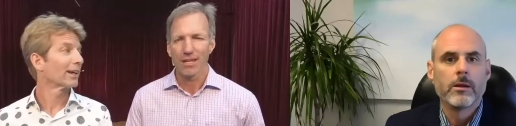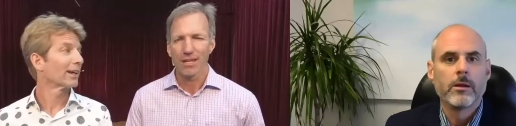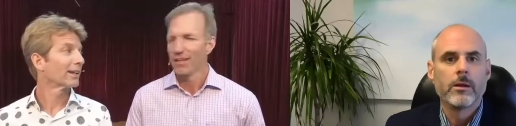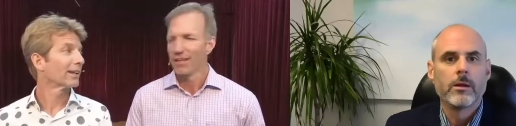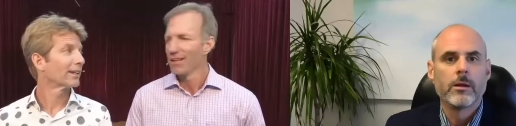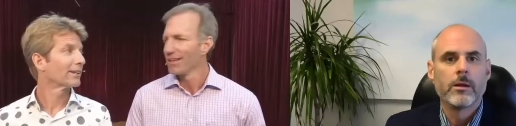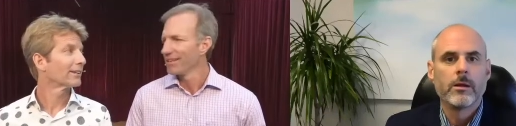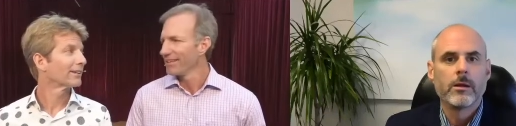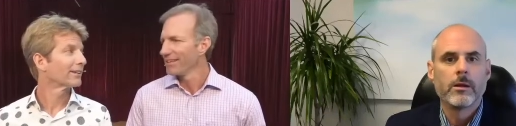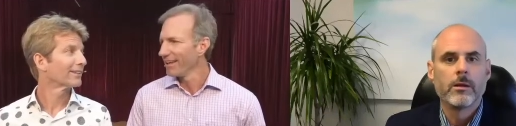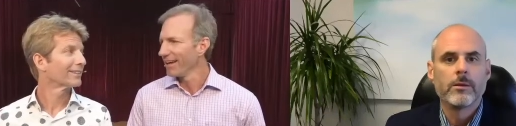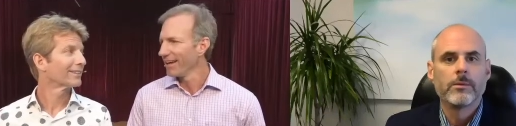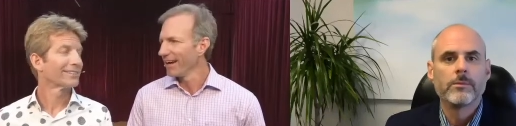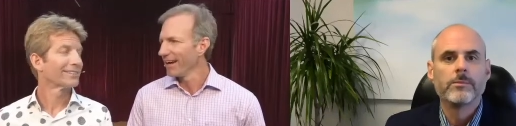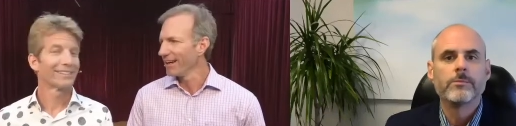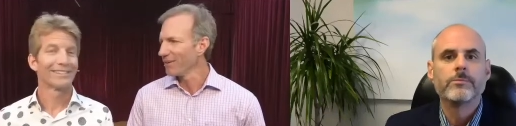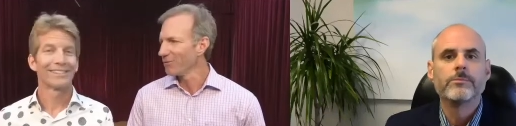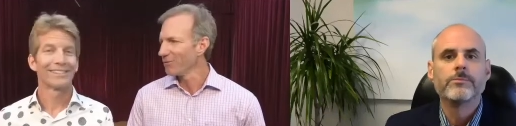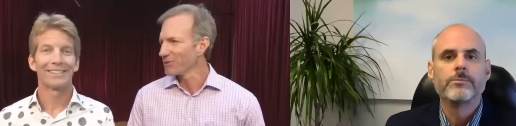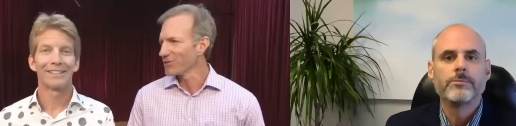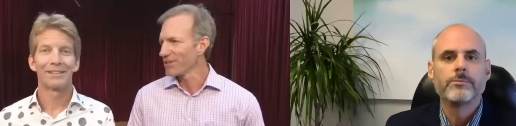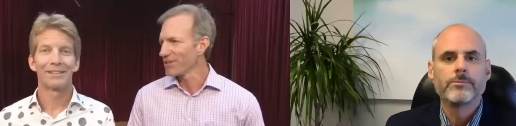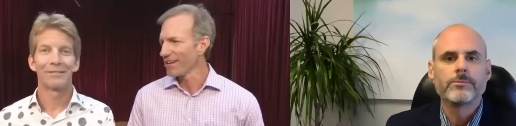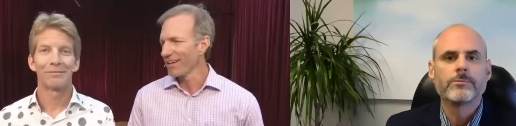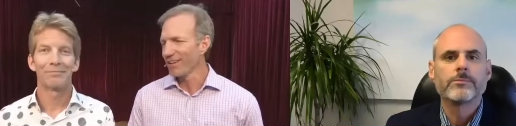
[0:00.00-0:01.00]
Speaker 1: Yeah, it was
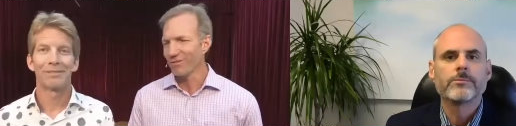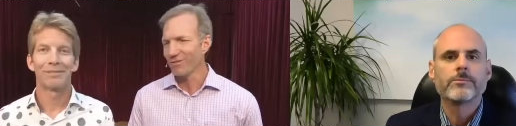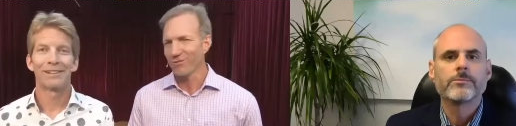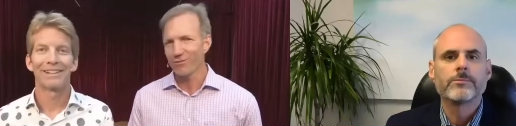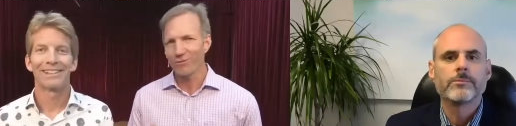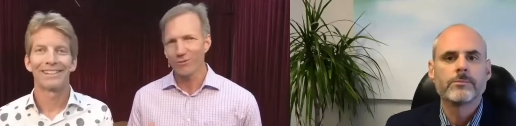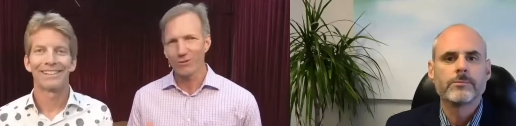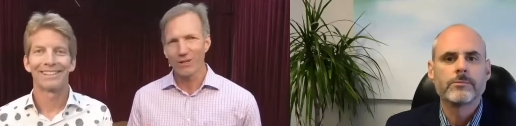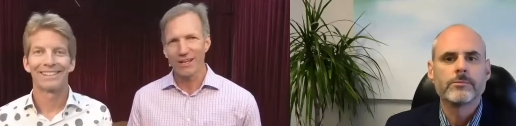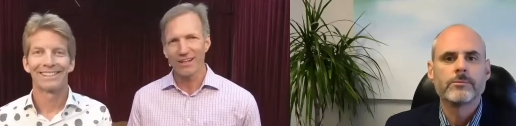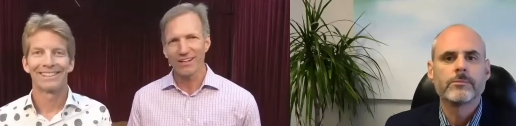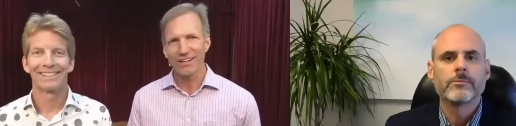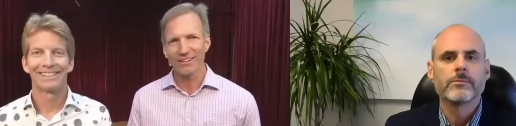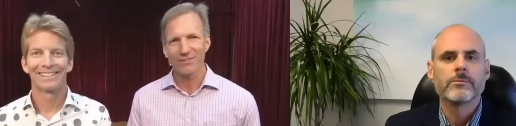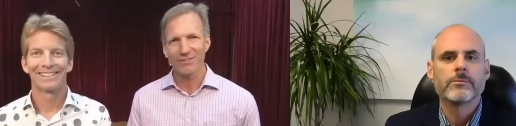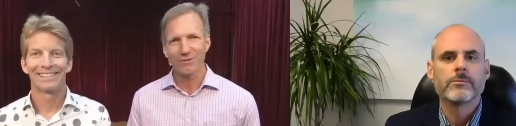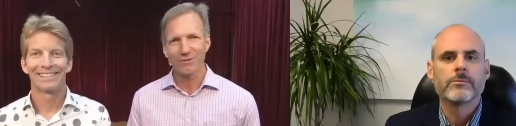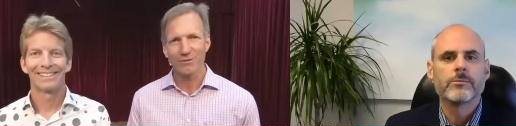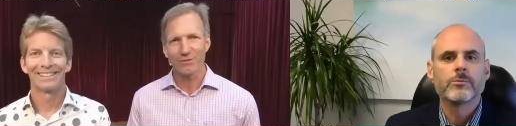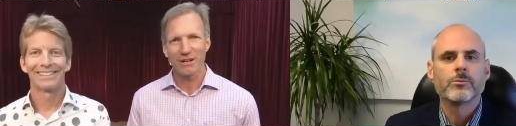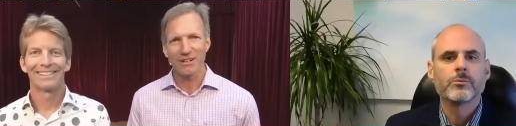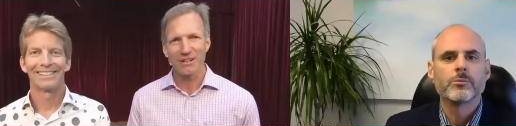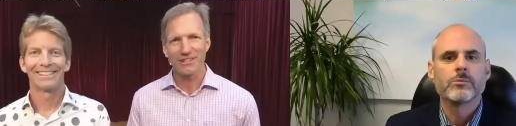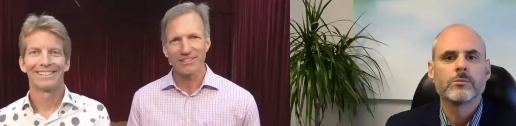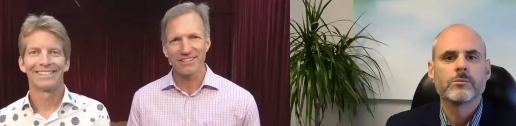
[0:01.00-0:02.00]
held. But we held it for about
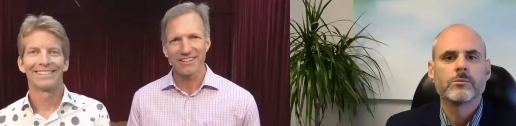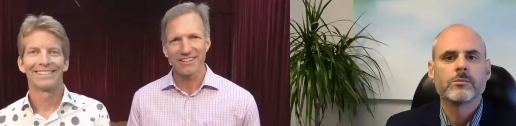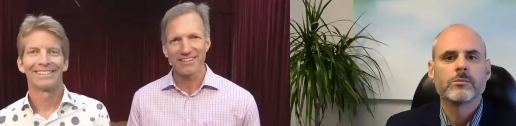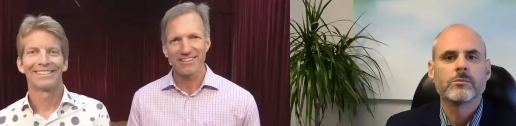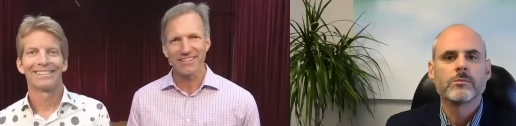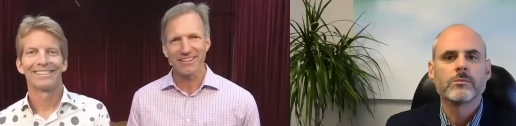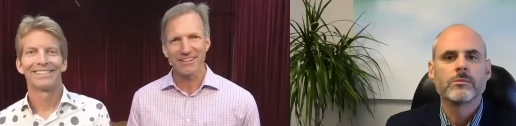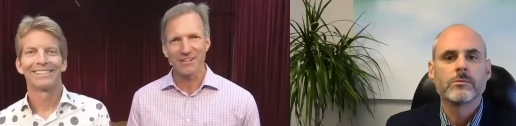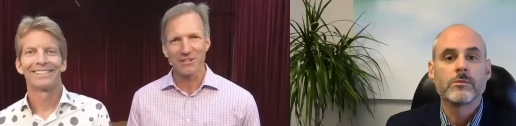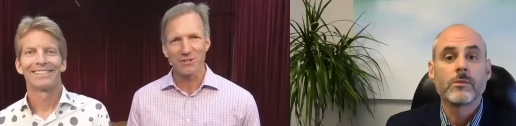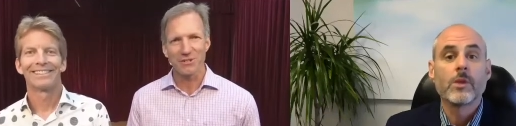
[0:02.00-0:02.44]
ten years, but